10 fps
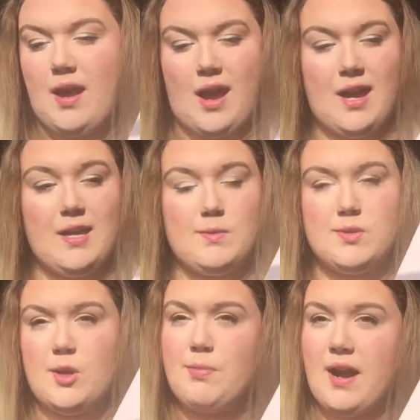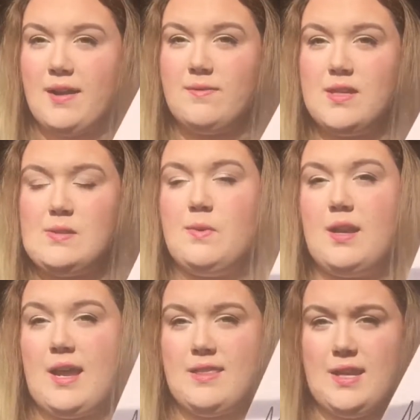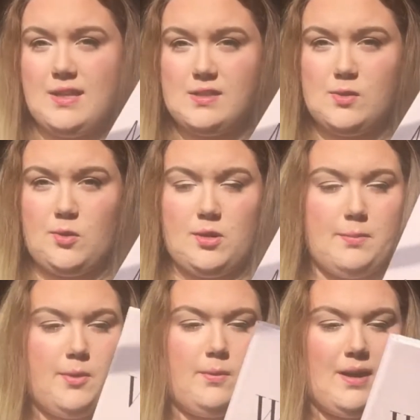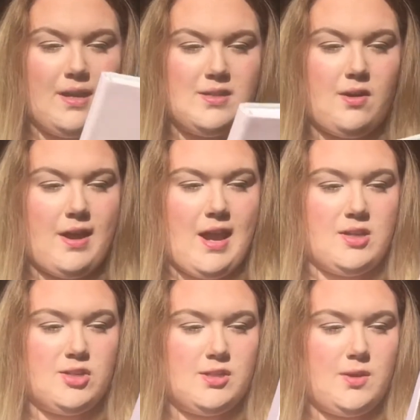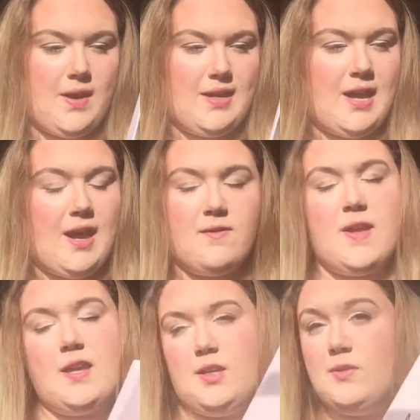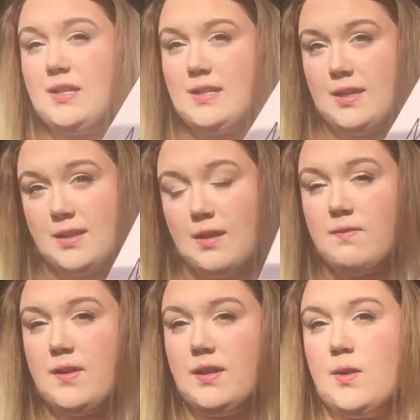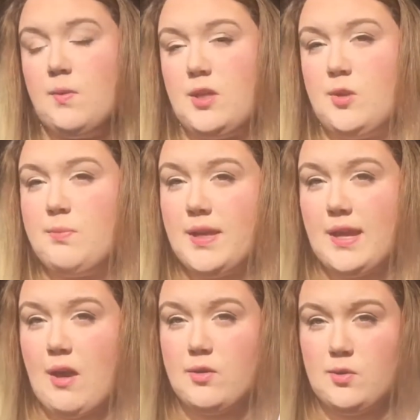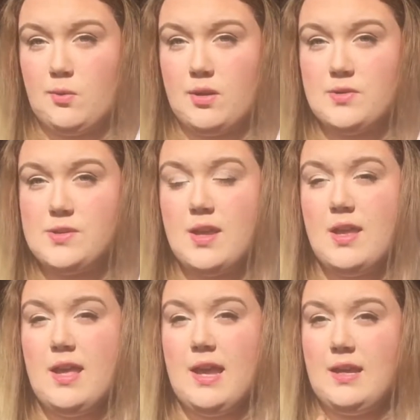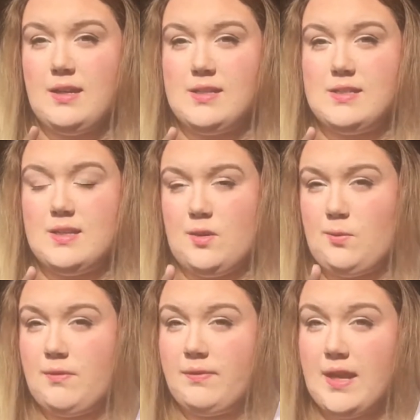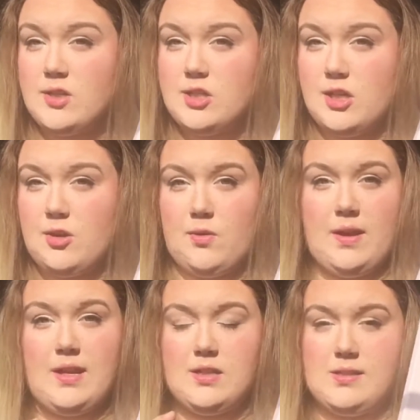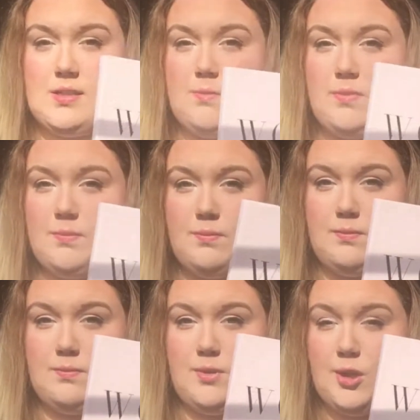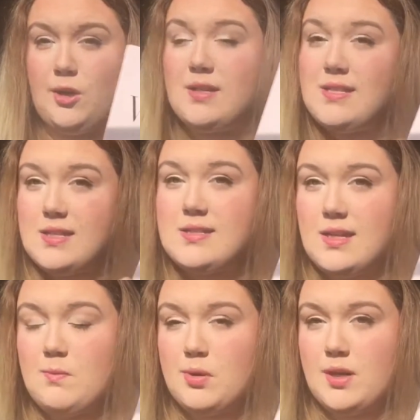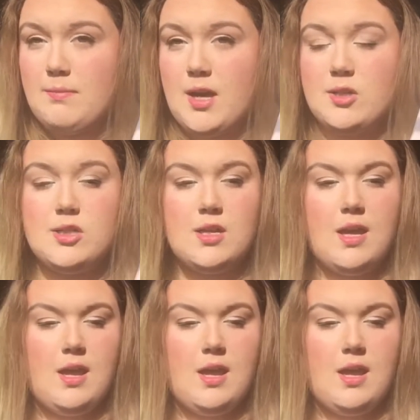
I am so proud of this one. I think it's adorable. When I saw it, I just knew I had to have it, and you need to get that feeling when you pick out yours. It needs to reflect you. It is your assistant pretty much.